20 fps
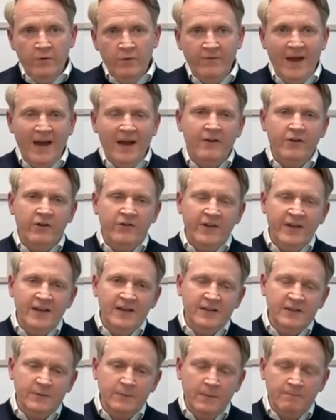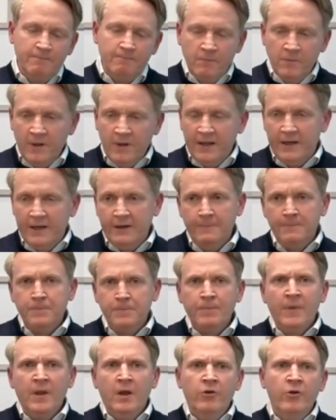of that. Other things like
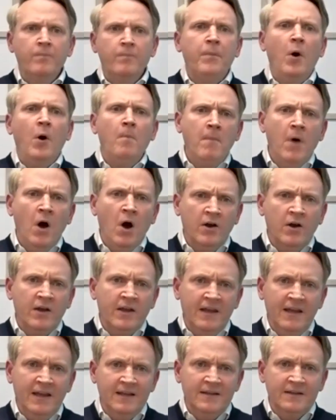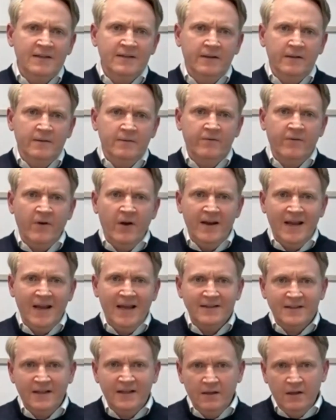the bond market and
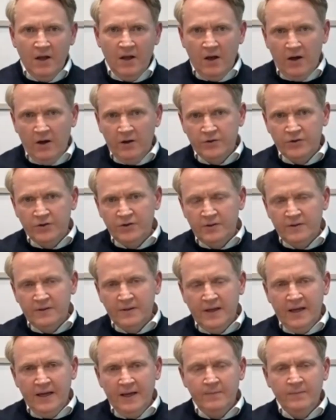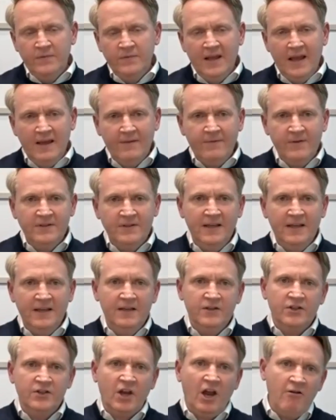financing large
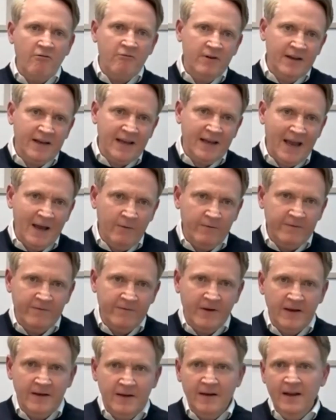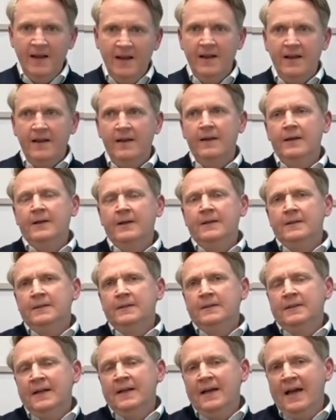deficits, current account funding,
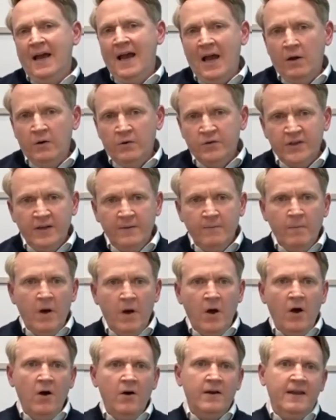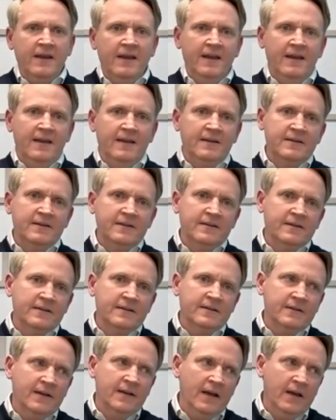housing
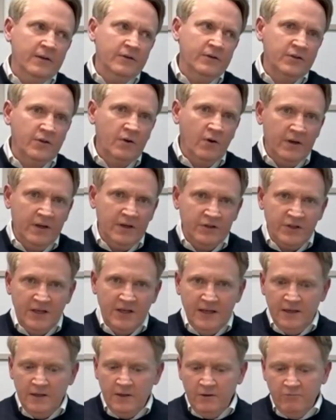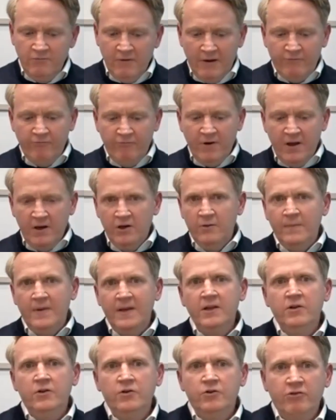markets, Scottish EU referendum,
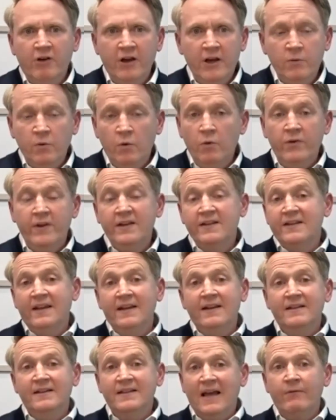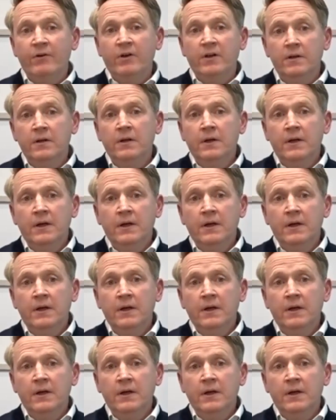EU trade, all these things haven't